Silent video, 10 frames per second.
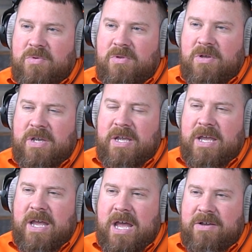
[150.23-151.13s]
Looking
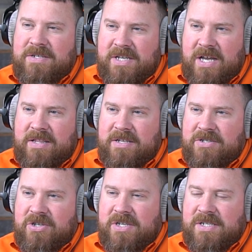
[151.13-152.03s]
at how he's got this
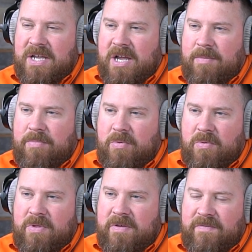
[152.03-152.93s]
jig set up,
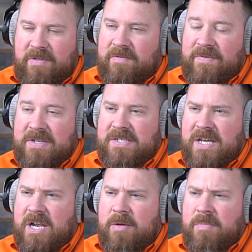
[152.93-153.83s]
or the fence
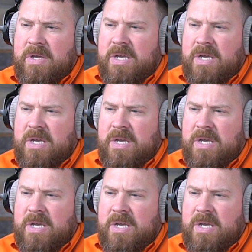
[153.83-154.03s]
set up,